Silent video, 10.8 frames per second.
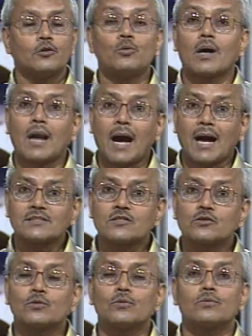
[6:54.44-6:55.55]
You are
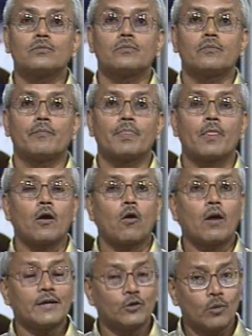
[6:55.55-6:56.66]
asked to,
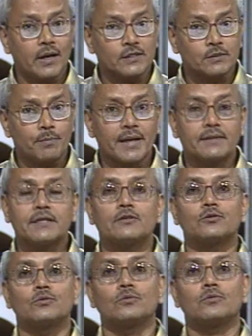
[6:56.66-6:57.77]
and you are
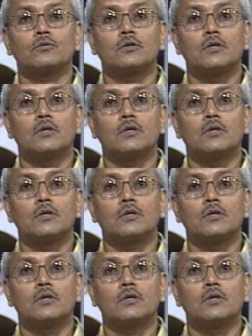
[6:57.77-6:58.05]
expected to